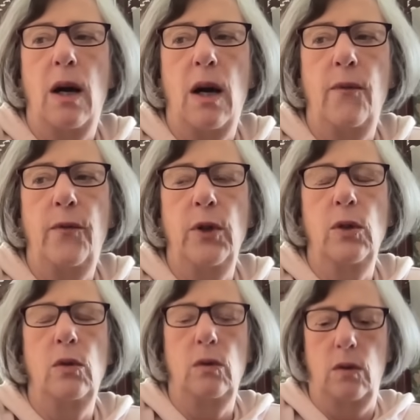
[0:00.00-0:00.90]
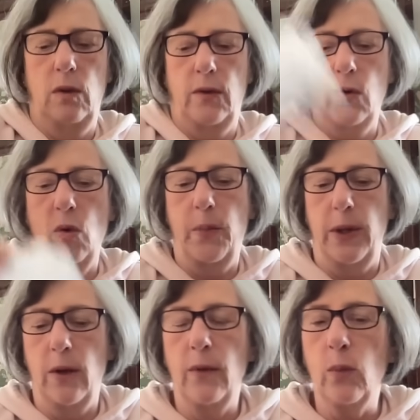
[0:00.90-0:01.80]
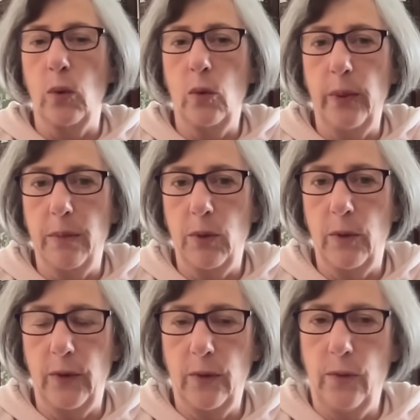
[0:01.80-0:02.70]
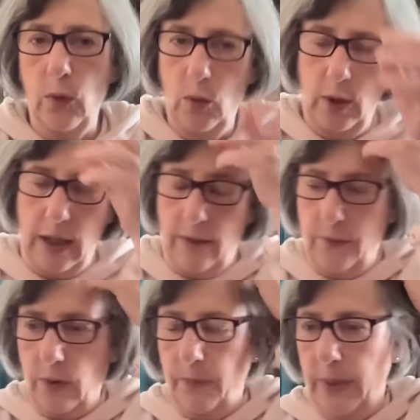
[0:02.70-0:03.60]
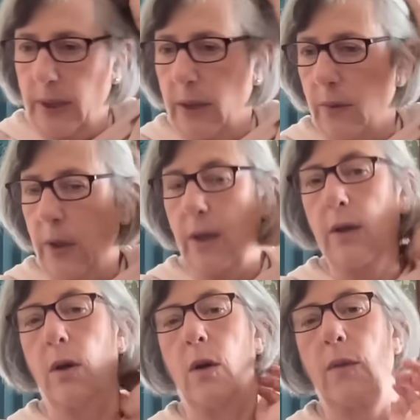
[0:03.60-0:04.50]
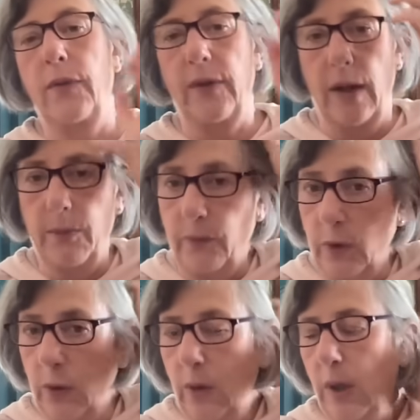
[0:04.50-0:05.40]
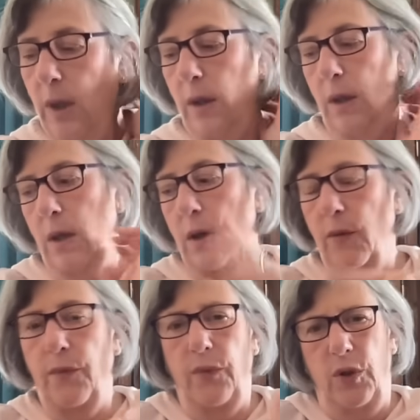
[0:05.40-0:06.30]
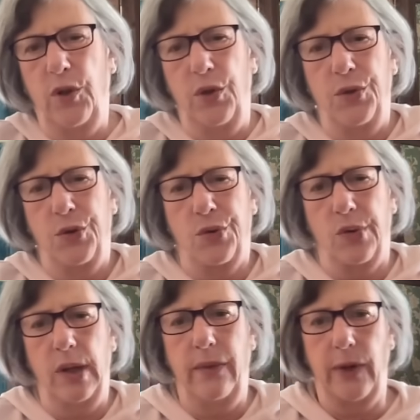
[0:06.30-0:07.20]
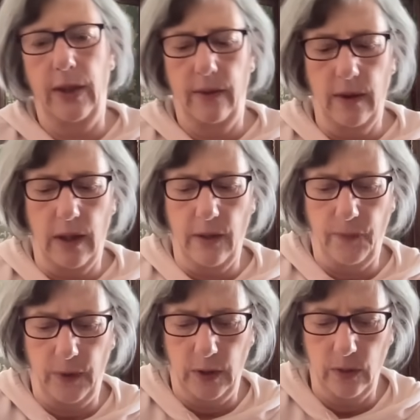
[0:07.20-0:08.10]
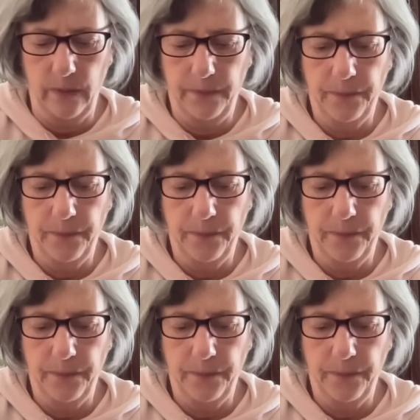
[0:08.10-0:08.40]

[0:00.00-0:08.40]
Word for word: I feel Scorpios will be moving forward after a period of some of you of huge grieving, I feel.